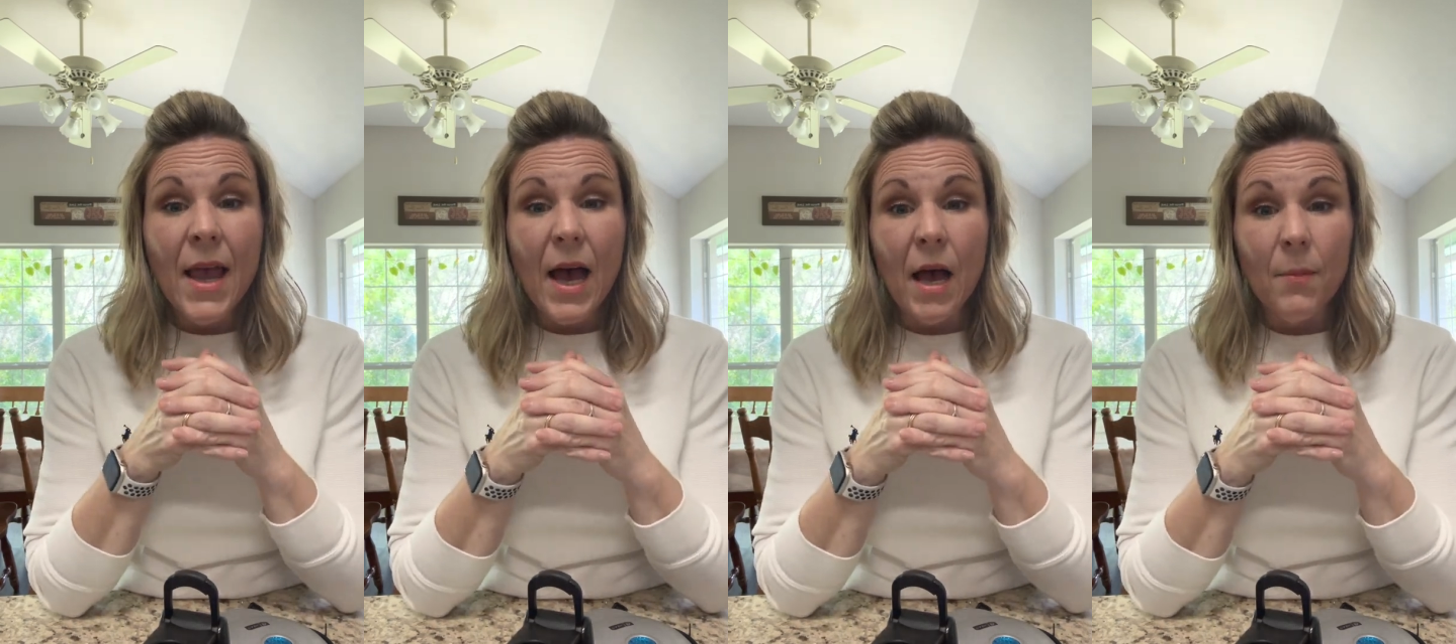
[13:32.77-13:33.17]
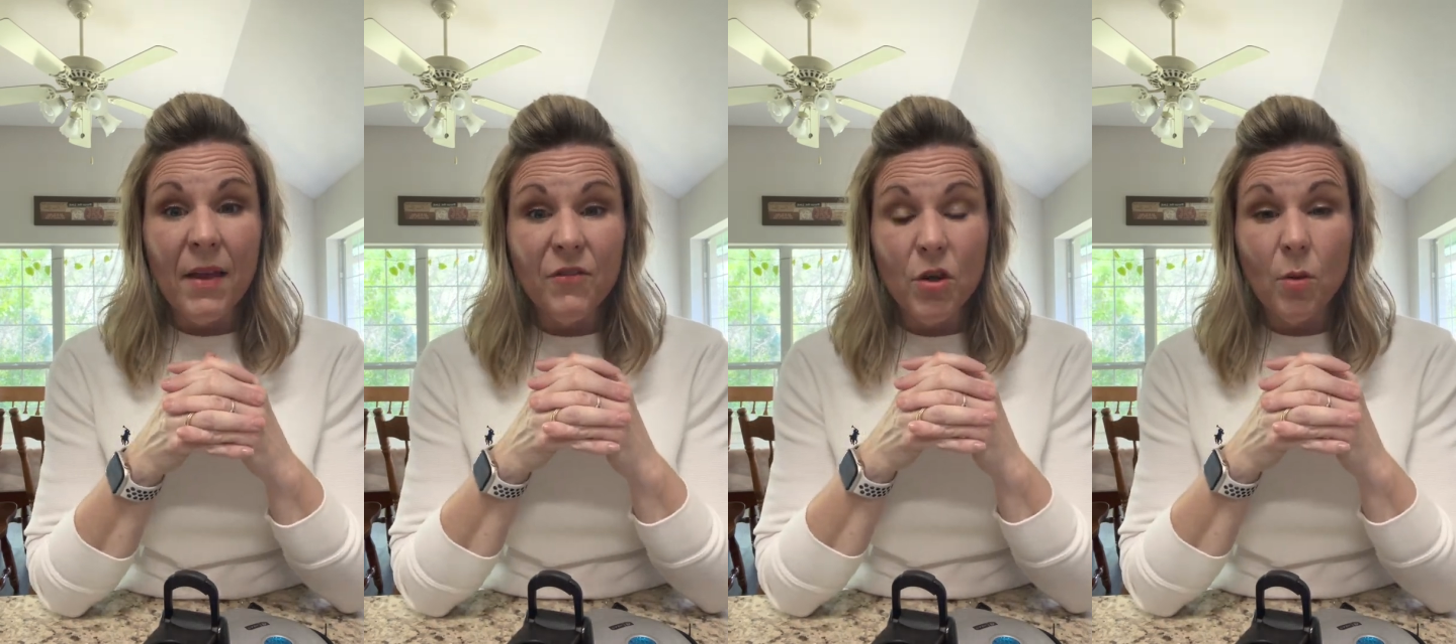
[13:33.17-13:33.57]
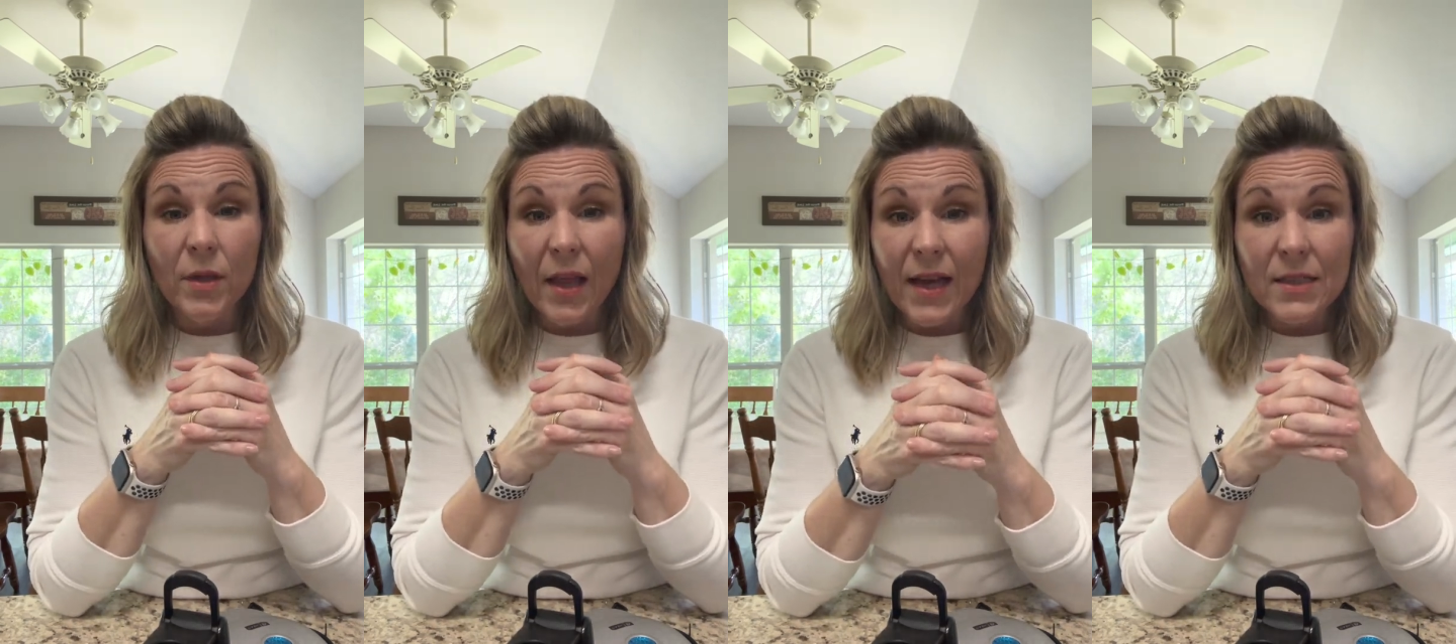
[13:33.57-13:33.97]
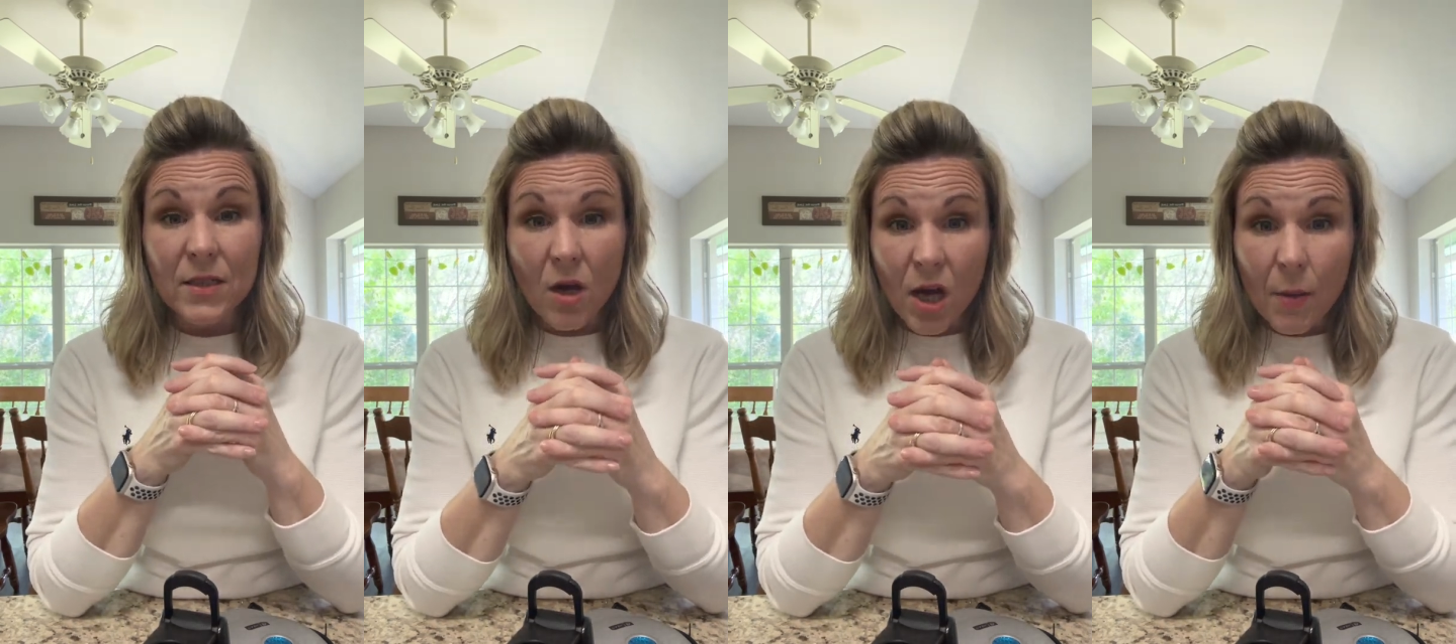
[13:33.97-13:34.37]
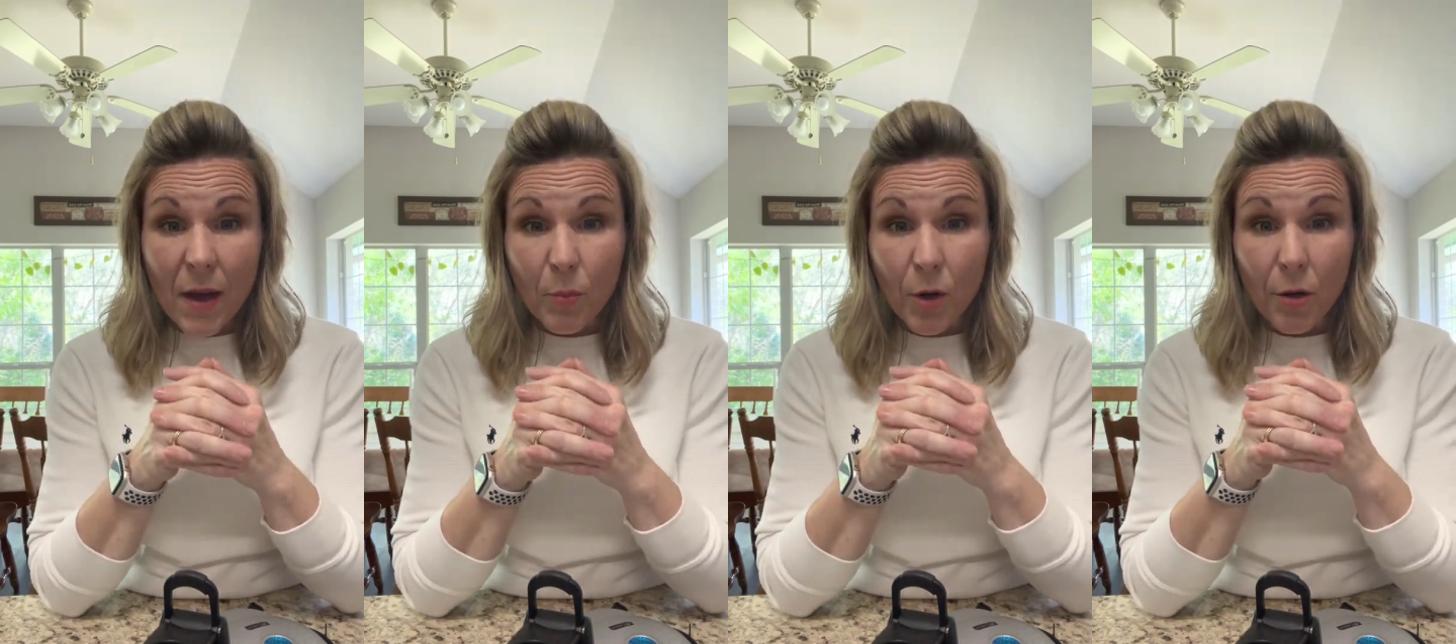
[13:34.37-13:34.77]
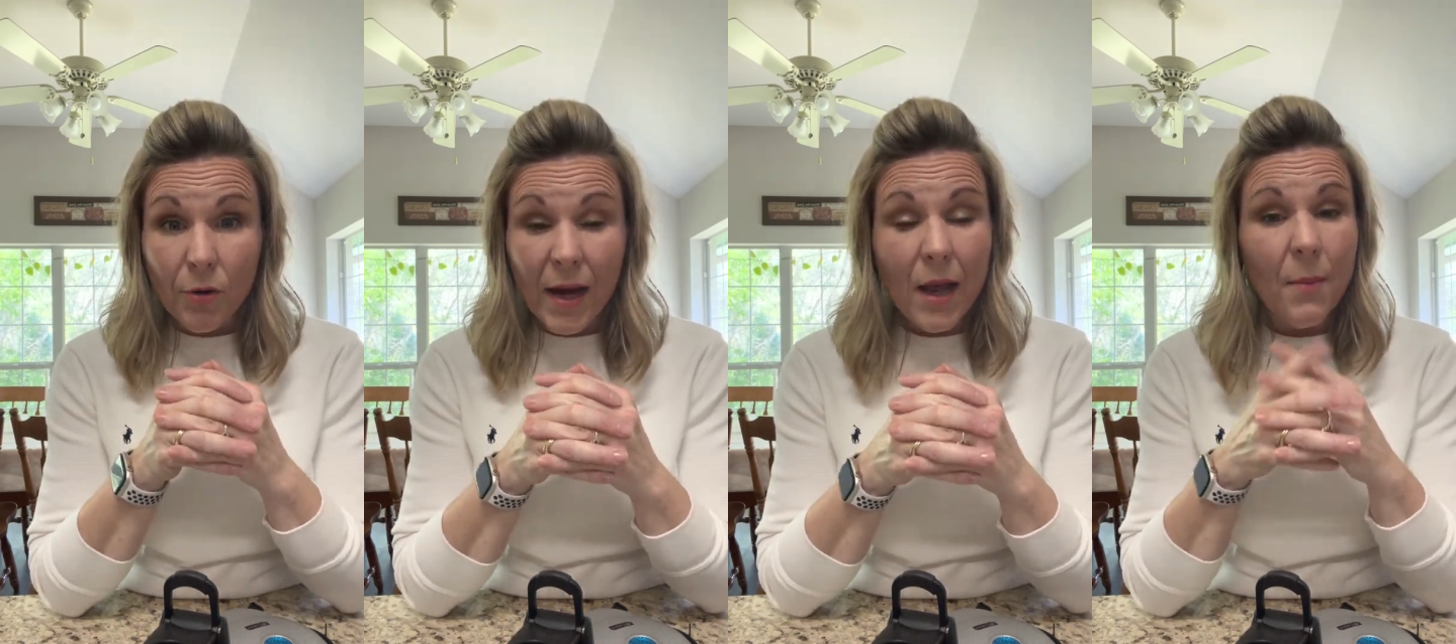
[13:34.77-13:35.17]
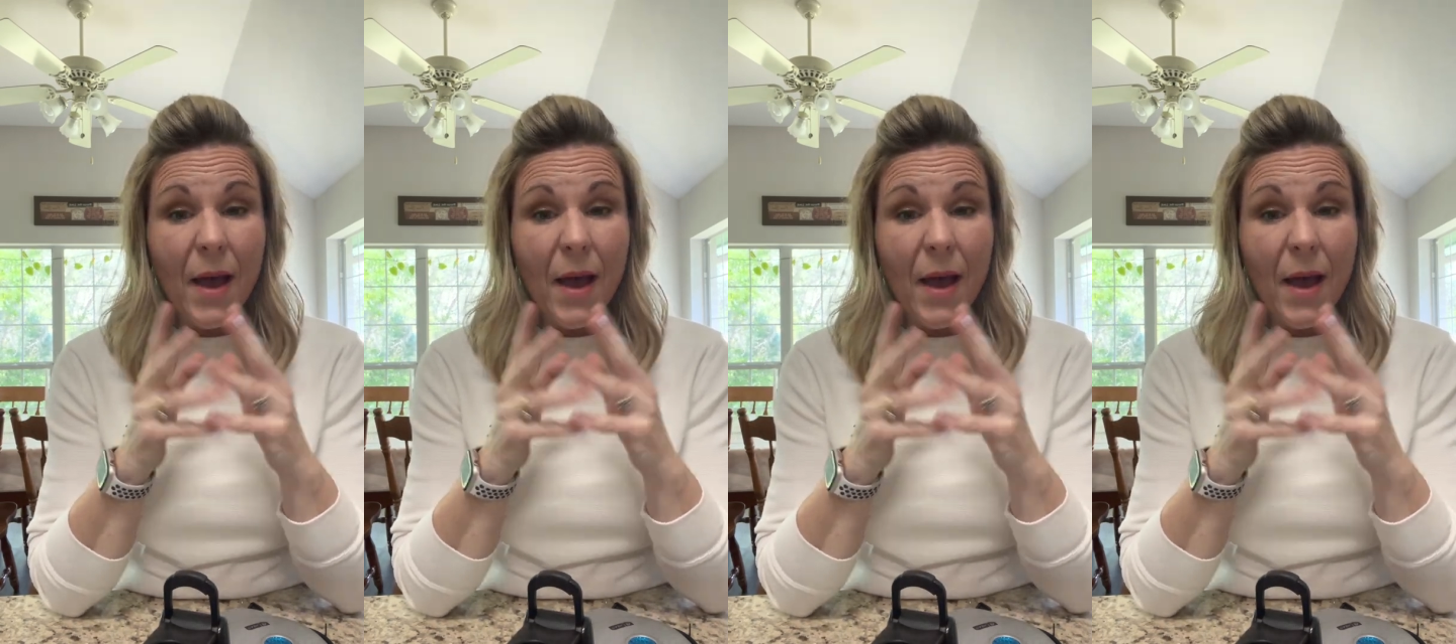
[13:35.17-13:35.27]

If you would like to talk about program,